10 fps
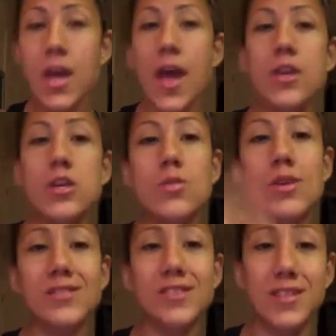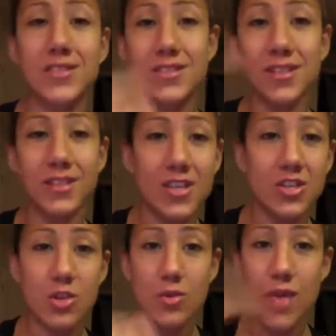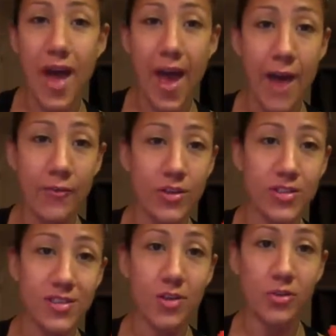and you consistently do that every single